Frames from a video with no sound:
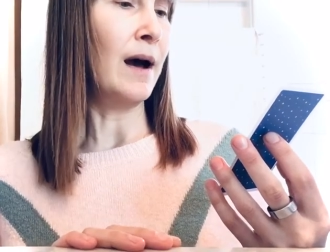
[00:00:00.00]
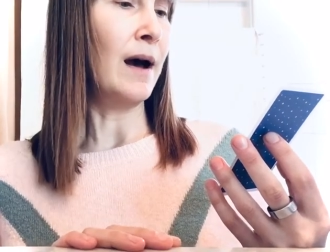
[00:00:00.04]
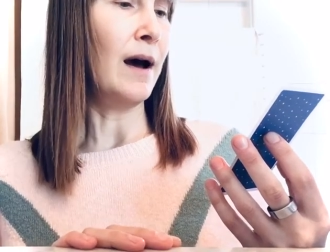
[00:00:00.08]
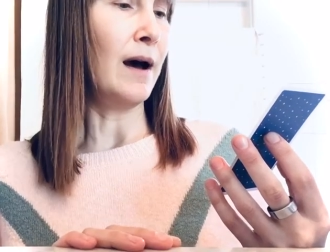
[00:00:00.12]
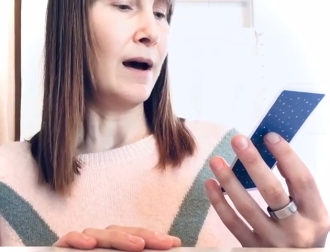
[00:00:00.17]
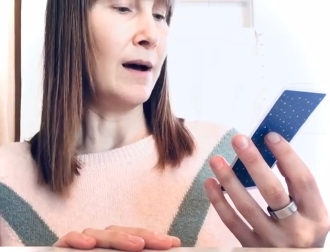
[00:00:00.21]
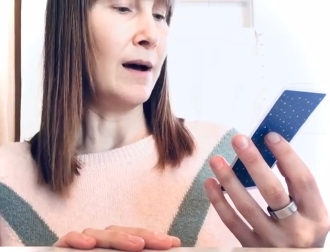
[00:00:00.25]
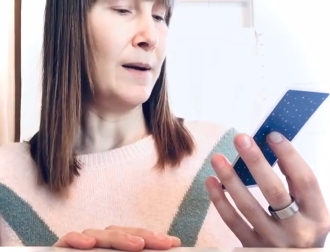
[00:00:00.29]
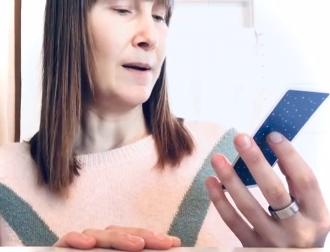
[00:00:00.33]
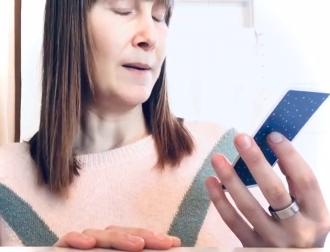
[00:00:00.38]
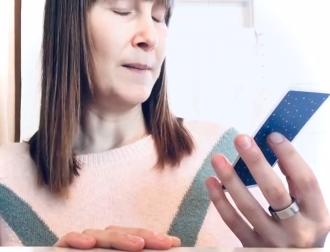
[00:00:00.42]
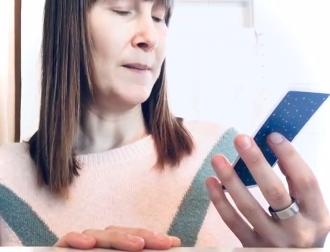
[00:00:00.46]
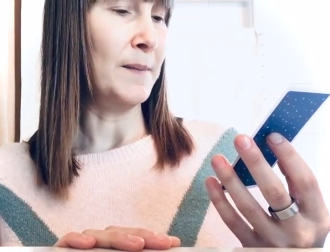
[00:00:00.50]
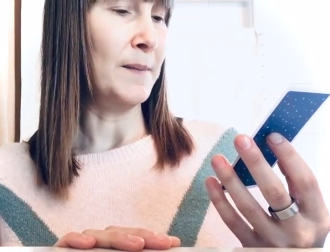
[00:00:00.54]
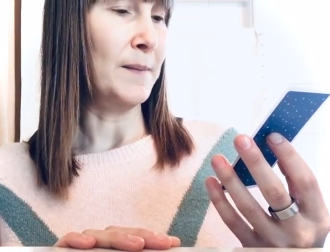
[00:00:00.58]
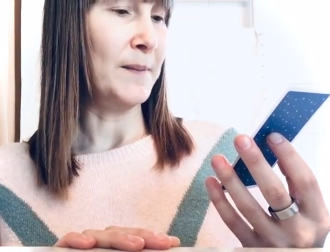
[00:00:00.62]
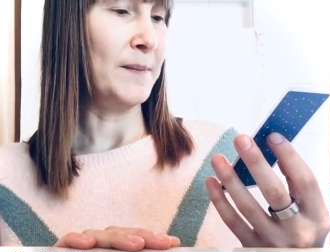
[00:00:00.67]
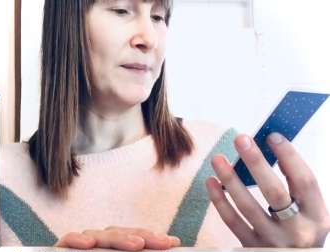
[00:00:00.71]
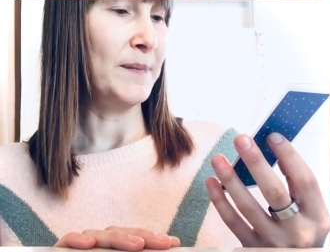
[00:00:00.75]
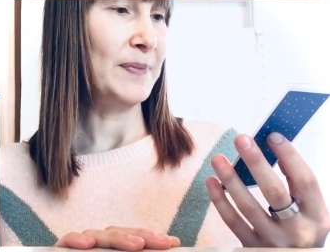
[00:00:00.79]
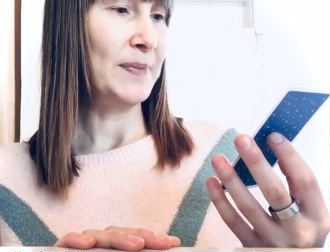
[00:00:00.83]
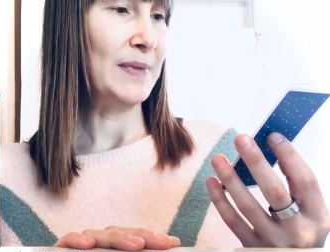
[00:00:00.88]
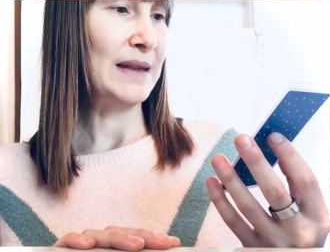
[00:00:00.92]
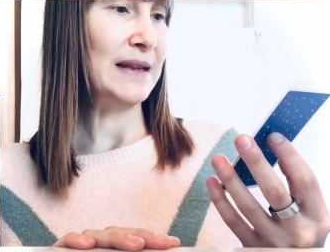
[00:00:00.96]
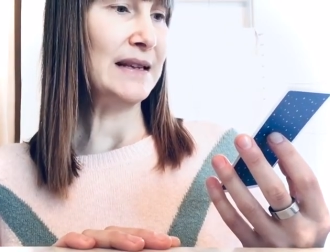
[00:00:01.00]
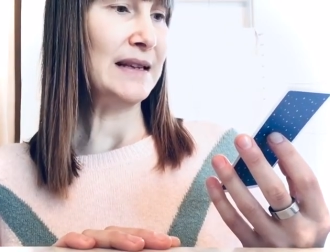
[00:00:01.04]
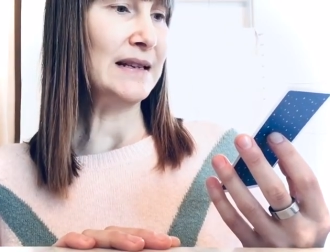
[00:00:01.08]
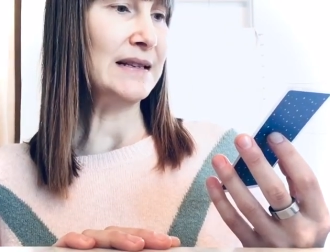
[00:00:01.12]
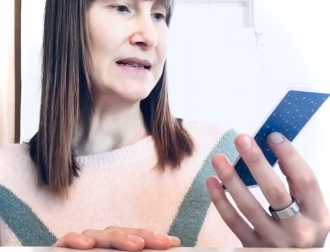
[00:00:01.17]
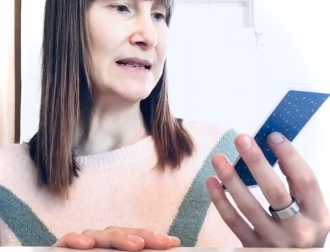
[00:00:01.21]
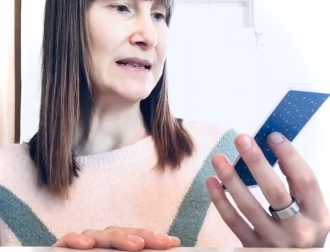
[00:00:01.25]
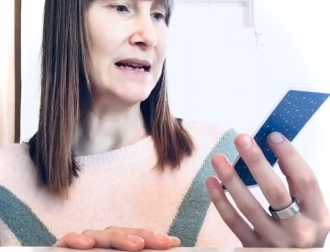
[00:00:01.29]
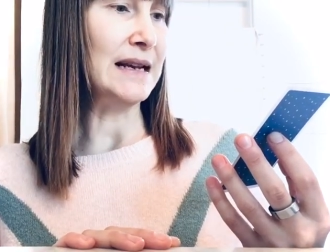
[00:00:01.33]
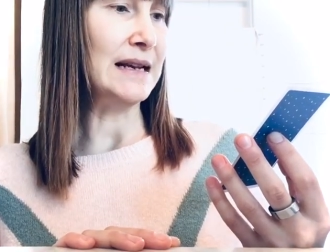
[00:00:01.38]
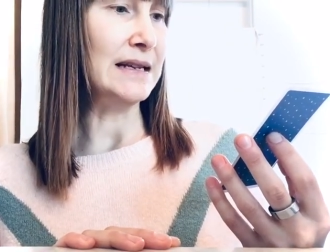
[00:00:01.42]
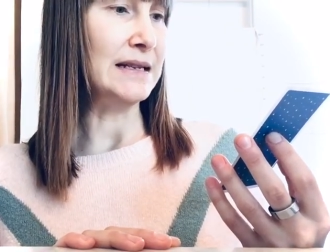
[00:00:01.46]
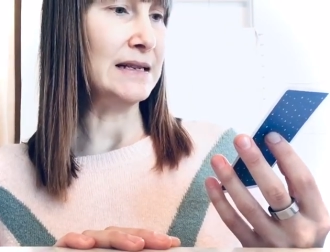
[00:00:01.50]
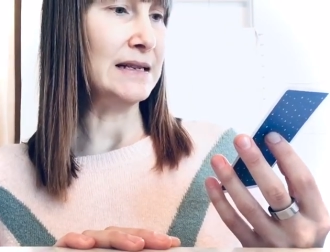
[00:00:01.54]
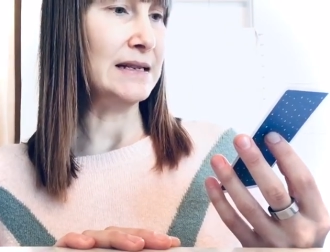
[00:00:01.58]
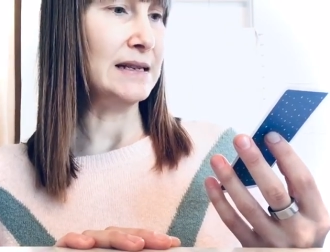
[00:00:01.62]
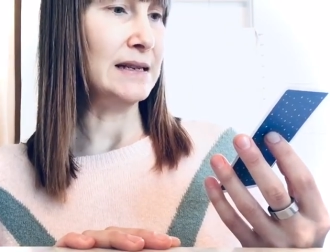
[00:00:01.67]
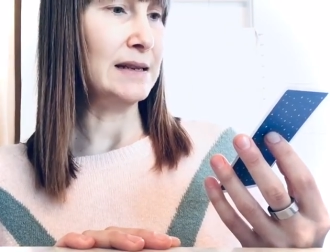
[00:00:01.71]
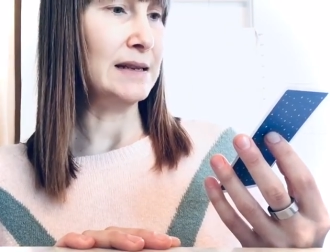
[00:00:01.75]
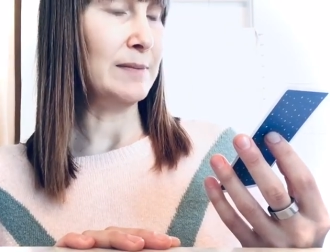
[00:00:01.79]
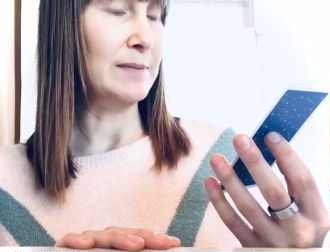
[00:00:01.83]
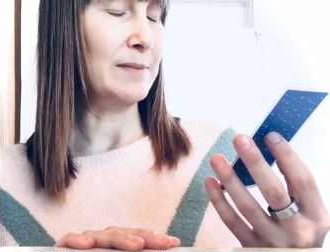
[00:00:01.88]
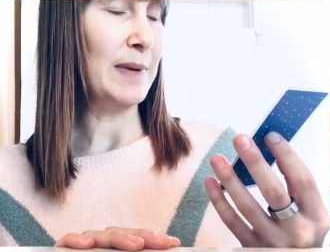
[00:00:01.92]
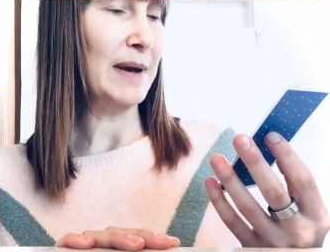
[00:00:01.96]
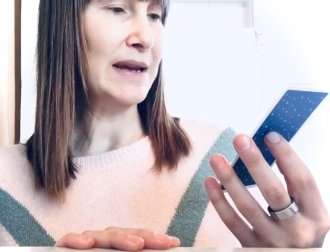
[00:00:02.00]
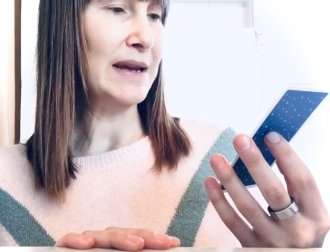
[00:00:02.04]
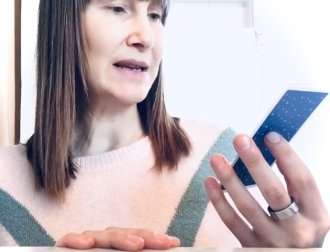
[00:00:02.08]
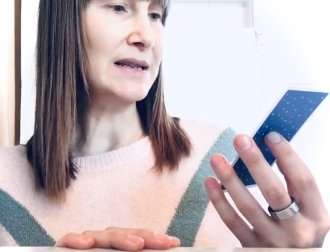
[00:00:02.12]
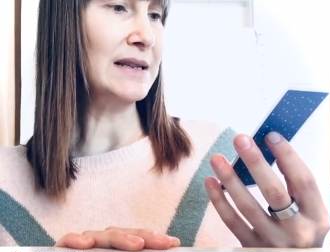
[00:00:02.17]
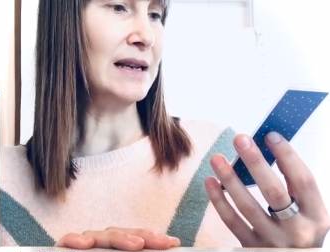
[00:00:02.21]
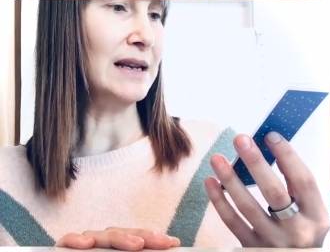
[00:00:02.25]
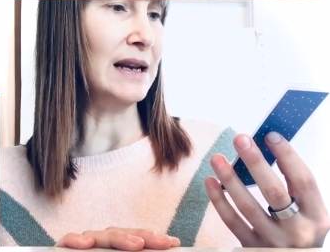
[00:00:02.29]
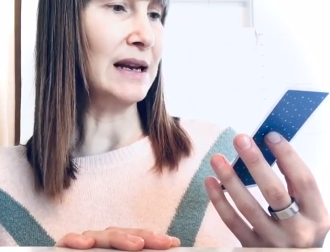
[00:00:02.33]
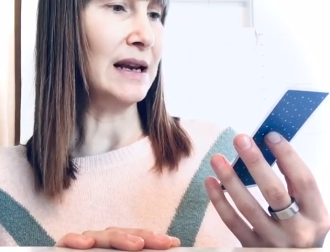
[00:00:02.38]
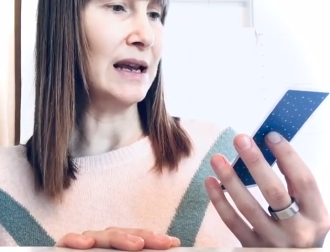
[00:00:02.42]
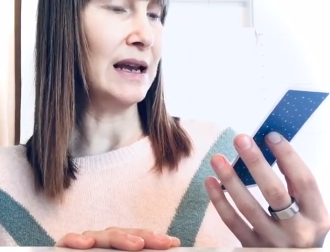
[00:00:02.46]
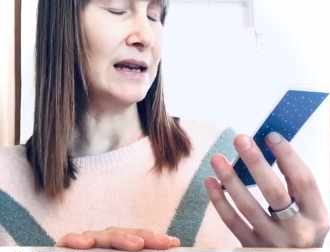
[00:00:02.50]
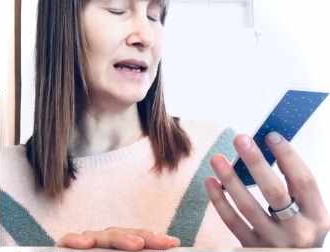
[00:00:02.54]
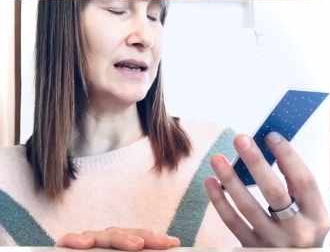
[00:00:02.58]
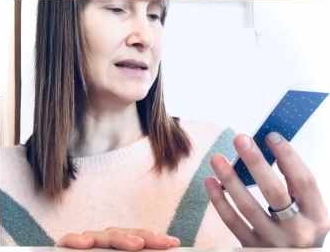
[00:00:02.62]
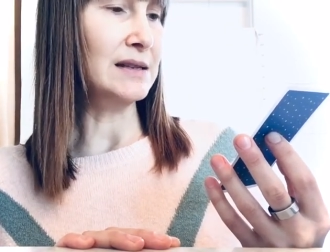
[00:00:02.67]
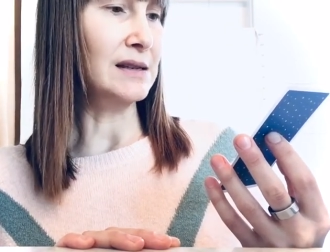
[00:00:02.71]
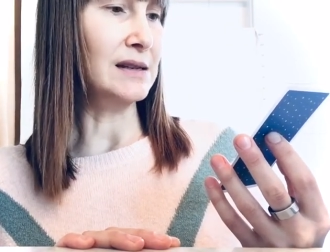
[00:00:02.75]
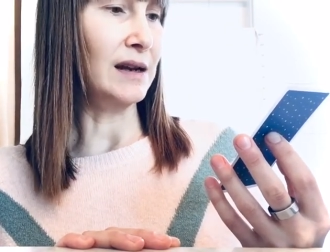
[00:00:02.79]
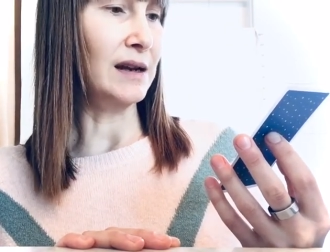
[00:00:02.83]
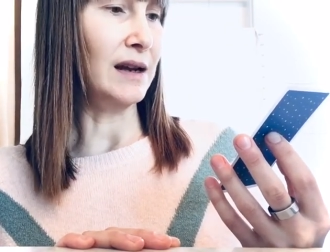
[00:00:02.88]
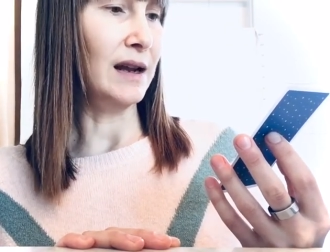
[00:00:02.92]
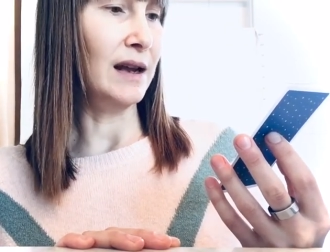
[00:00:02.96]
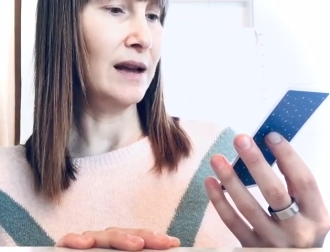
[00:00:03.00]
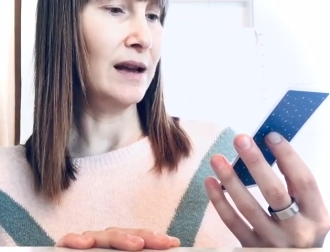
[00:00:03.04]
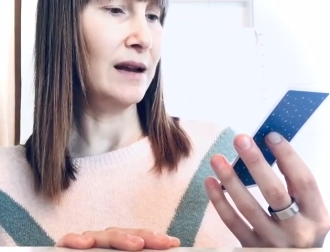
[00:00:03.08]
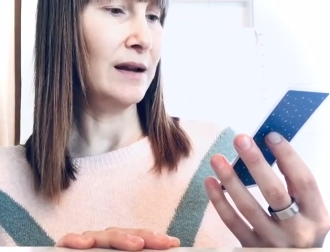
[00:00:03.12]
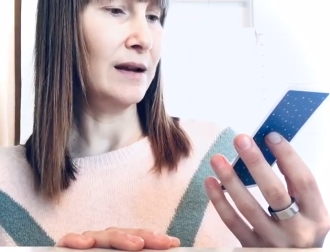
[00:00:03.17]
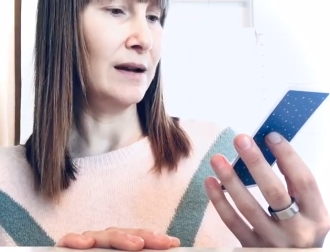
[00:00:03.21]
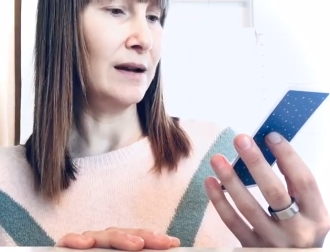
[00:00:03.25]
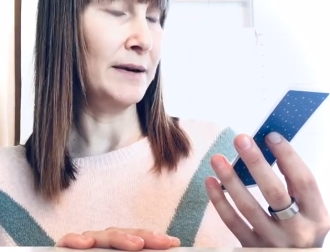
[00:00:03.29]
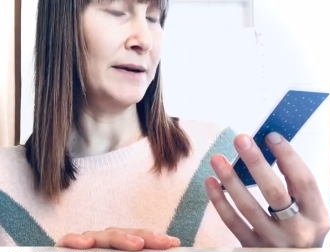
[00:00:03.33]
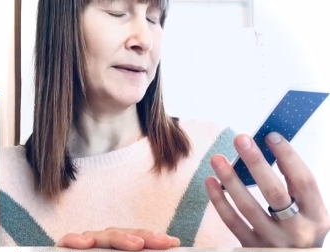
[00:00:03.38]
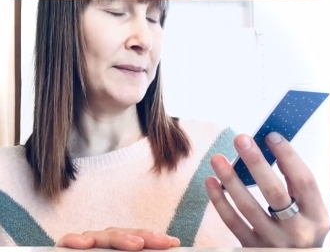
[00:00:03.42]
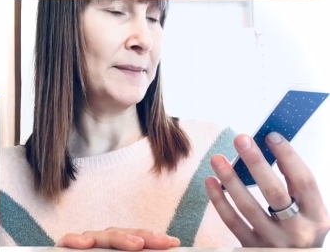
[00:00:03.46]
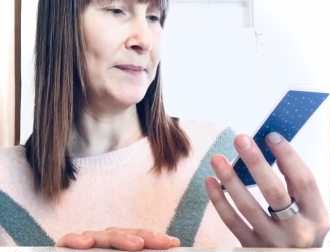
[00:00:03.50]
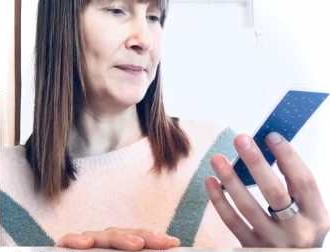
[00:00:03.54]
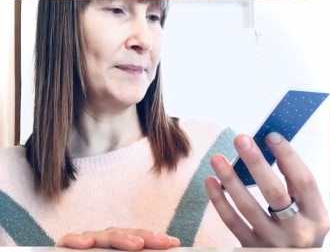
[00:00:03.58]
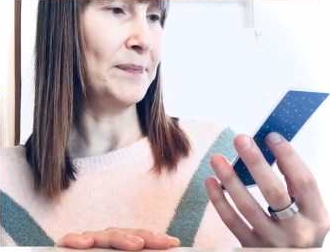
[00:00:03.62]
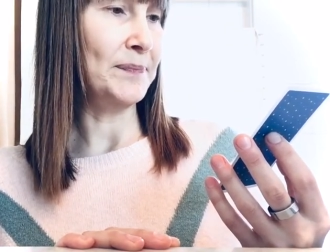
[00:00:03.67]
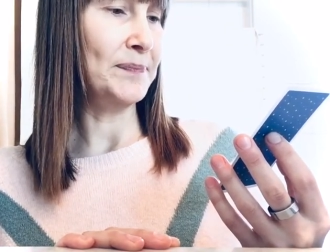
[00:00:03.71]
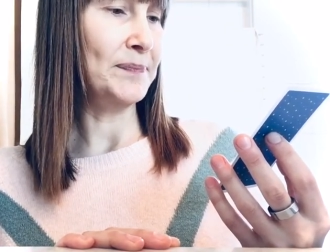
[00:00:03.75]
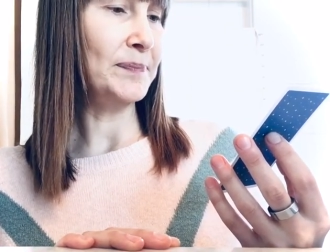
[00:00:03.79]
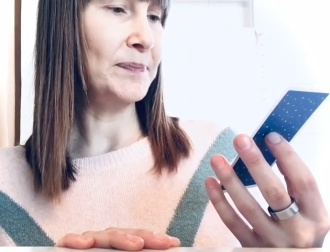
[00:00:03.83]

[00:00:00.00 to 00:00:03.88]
um, says basically it's like um,